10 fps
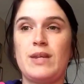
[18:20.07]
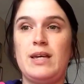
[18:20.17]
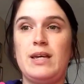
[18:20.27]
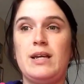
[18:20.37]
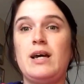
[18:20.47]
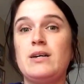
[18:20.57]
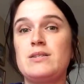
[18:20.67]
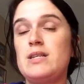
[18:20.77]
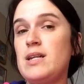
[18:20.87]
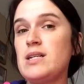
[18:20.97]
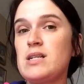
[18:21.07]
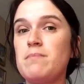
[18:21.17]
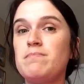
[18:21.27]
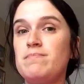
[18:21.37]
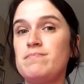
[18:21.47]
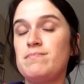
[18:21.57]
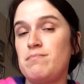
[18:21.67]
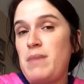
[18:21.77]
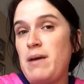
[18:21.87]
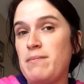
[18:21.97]
and I'll see you next time.
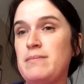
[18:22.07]
Bye.